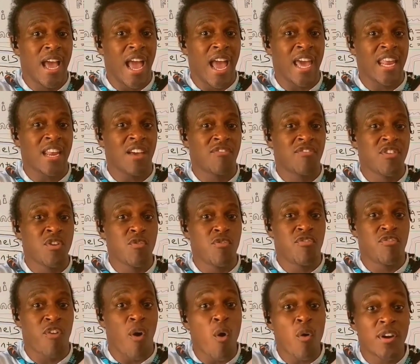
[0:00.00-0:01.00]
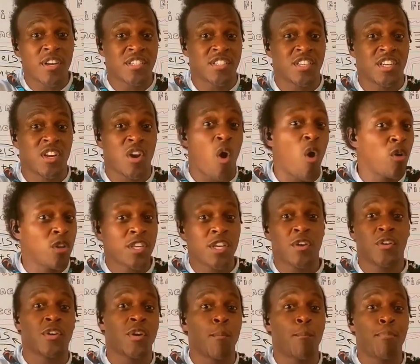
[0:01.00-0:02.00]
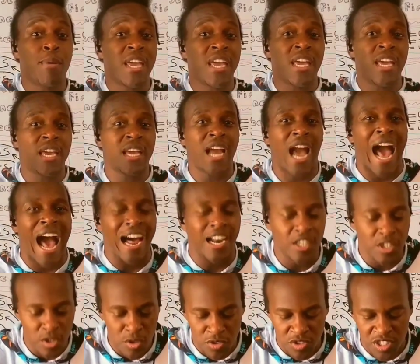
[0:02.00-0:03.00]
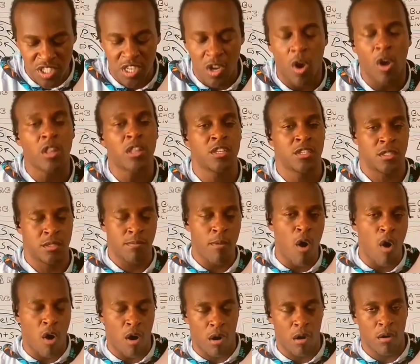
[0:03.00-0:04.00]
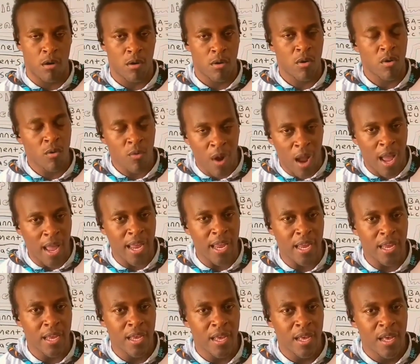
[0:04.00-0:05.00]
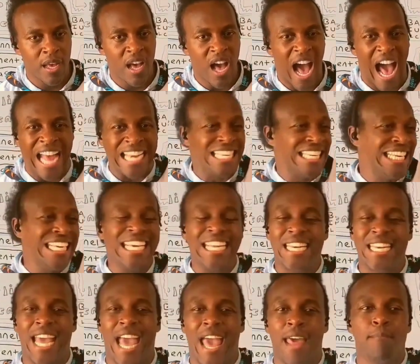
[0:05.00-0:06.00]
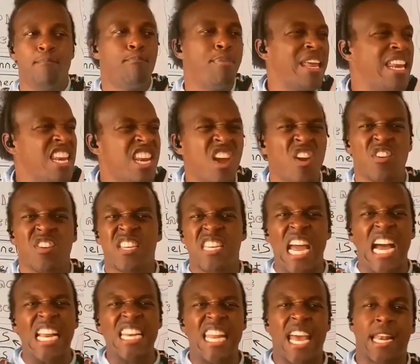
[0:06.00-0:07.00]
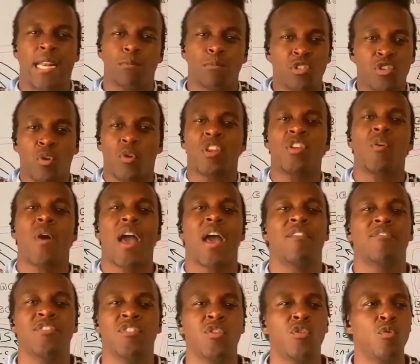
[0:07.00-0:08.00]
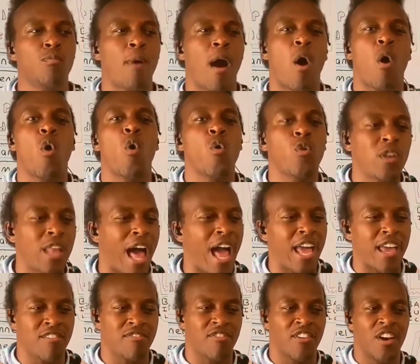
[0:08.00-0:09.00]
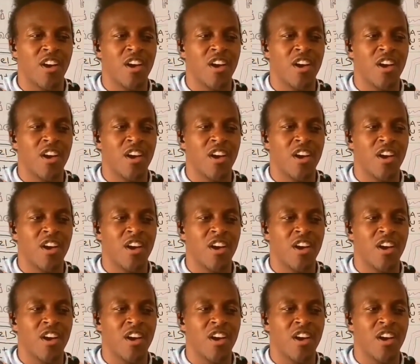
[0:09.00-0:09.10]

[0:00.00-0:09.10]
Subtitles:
And if you focusing only on the big, how do you see all the small, right? I did that. Been there, done that. I'm sure you have too, my whole life.